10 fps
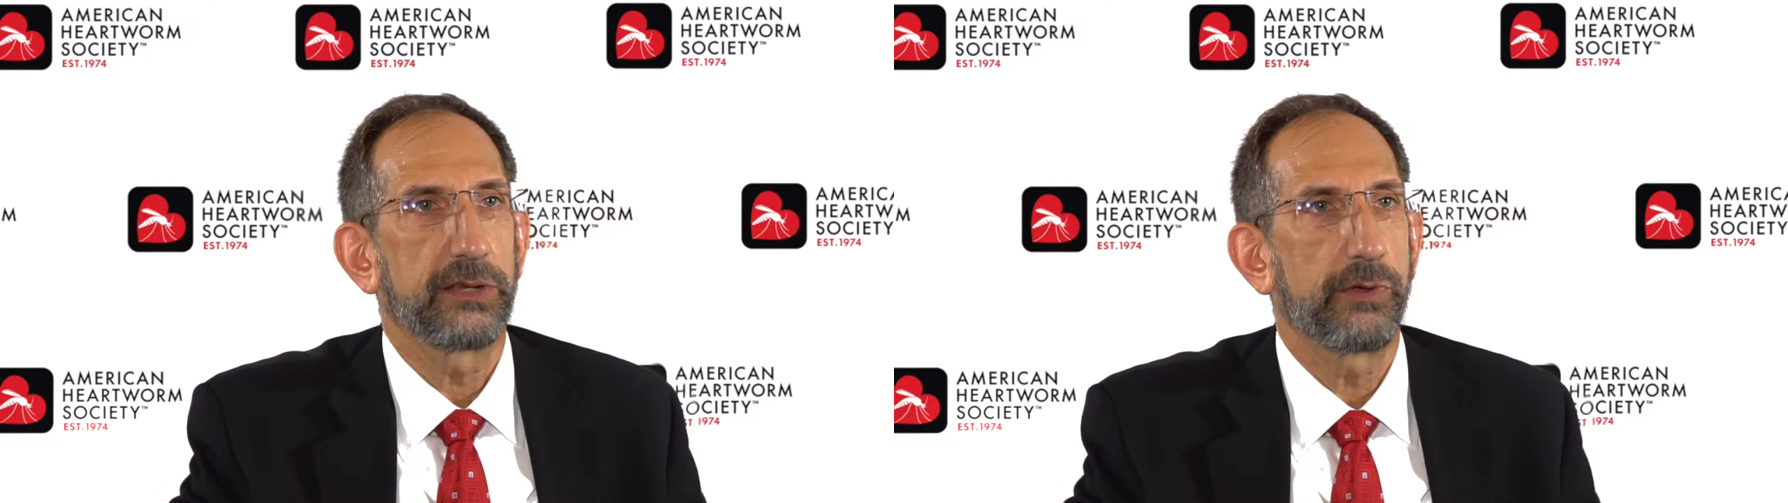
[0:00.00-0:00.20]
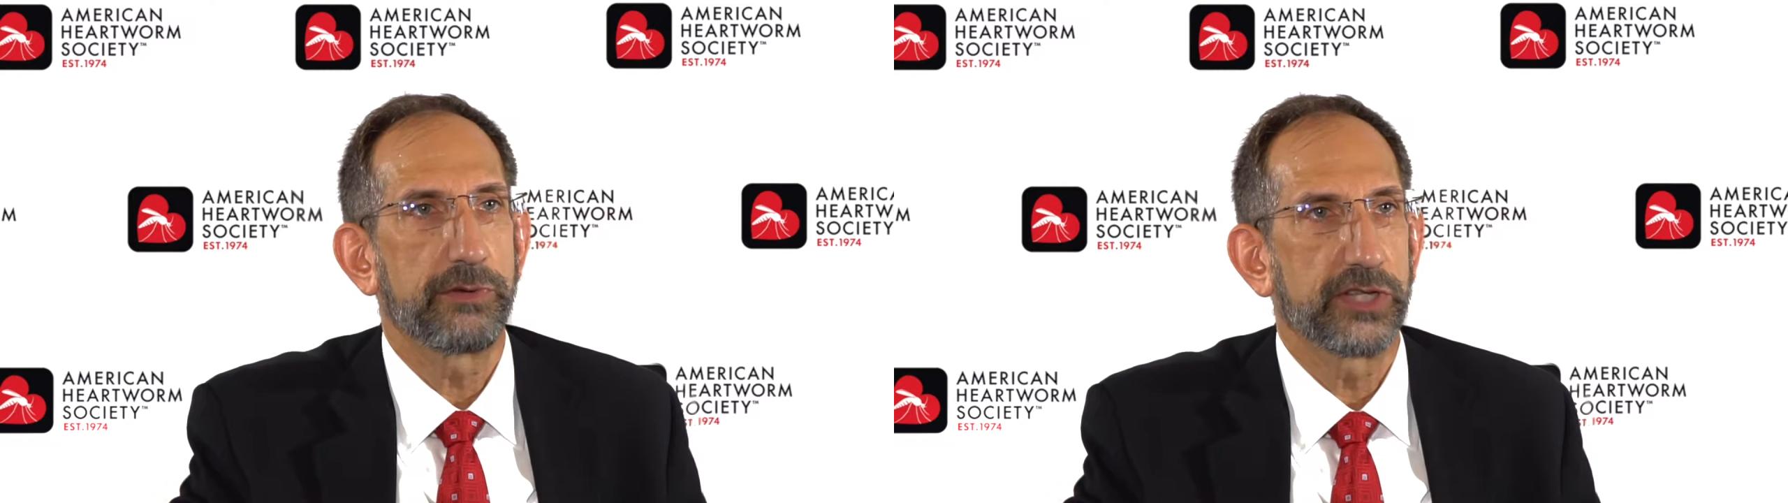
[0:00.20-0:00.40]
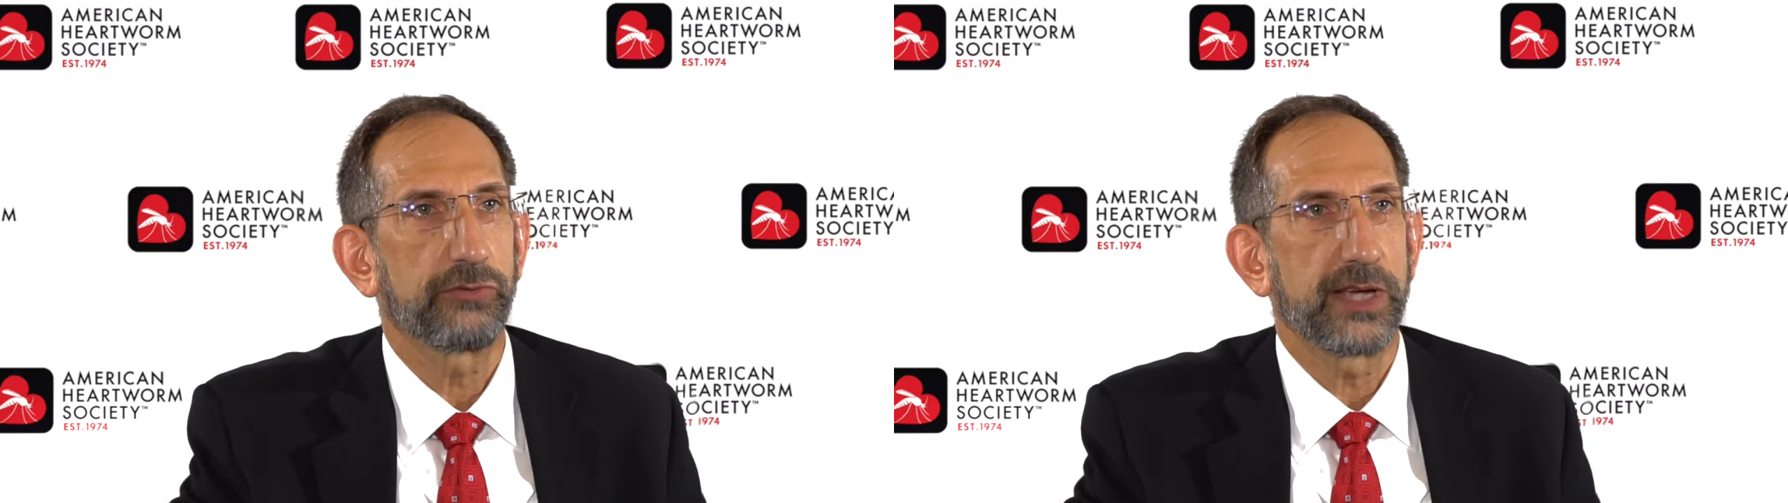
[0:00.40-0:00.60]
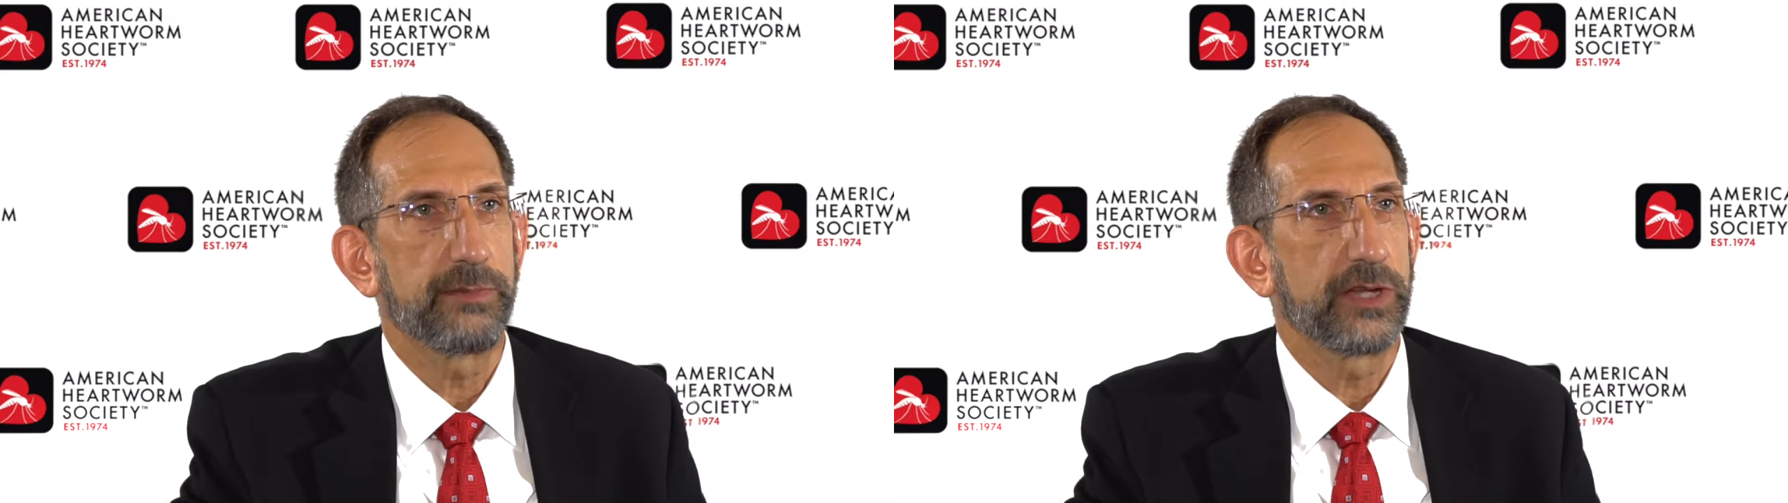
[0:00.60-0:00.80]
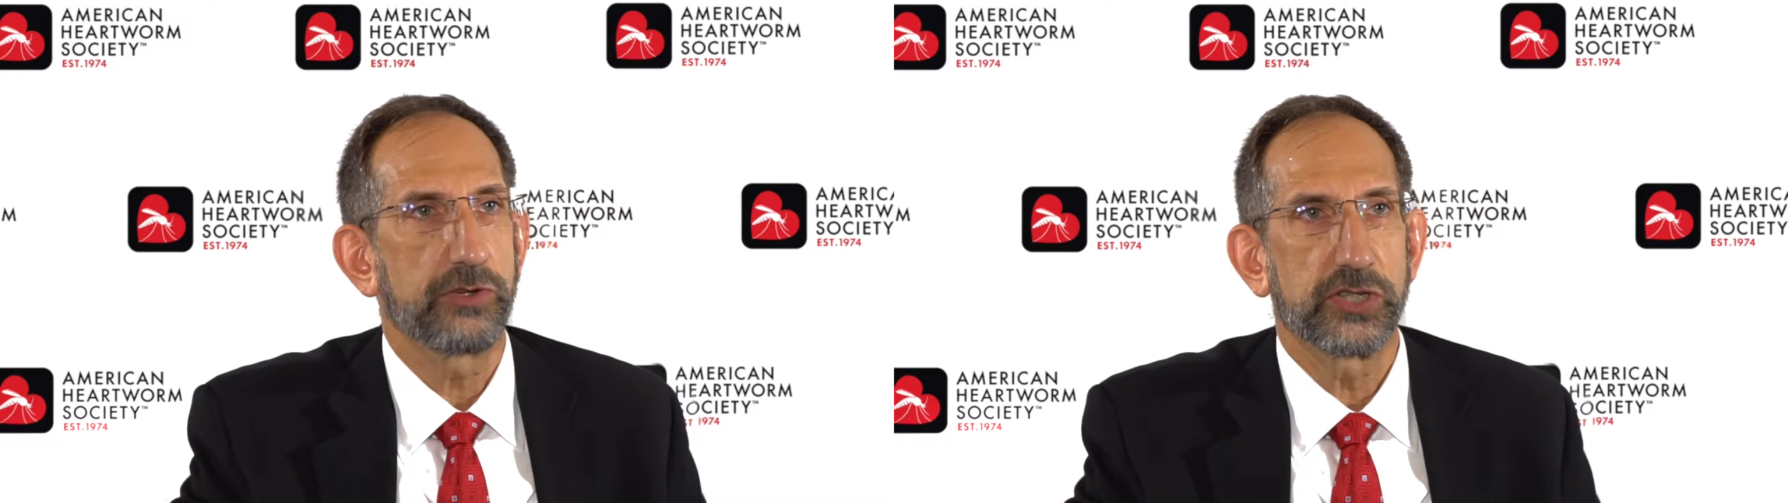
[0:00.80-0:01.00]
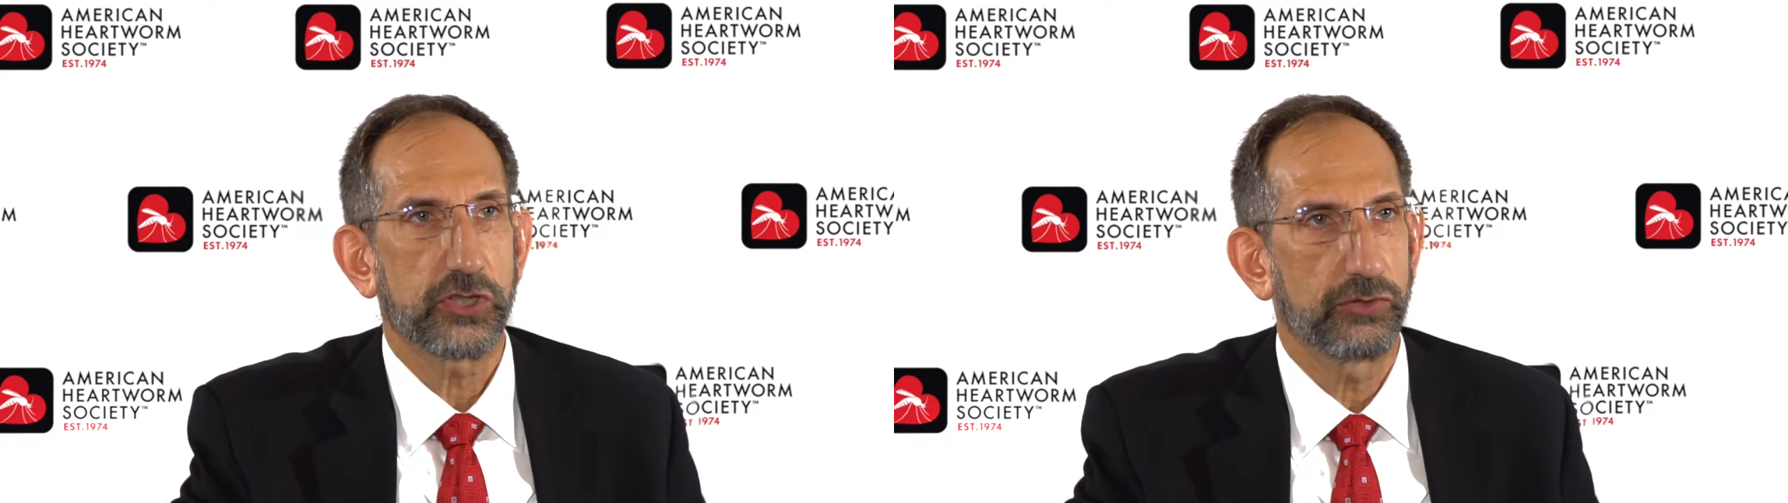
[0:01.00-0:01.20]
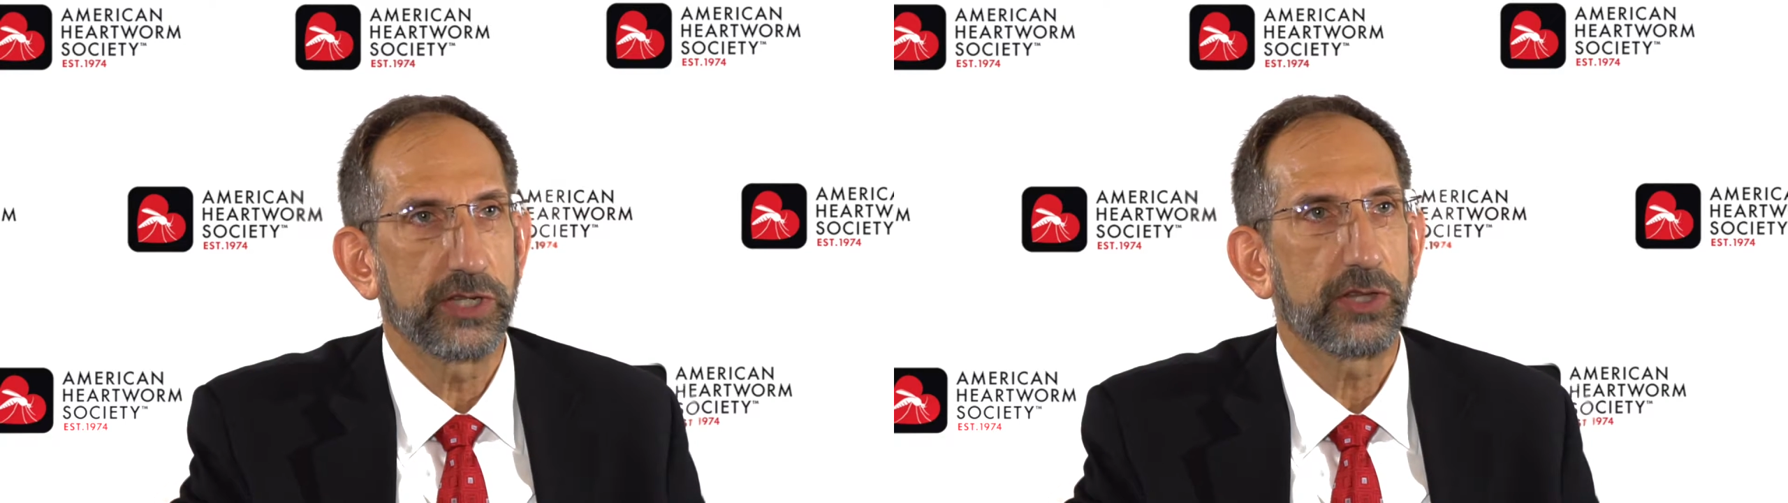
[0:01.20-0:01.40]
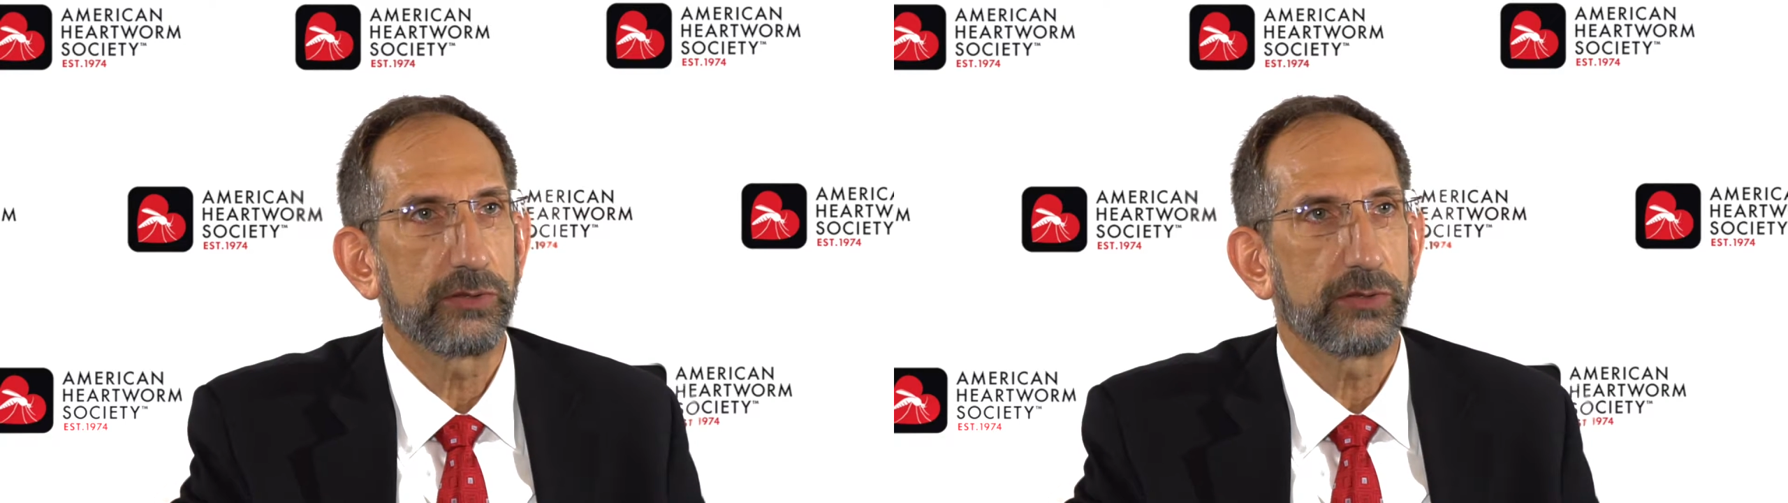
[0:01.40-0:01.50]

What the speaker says: we would just recommend you just treat the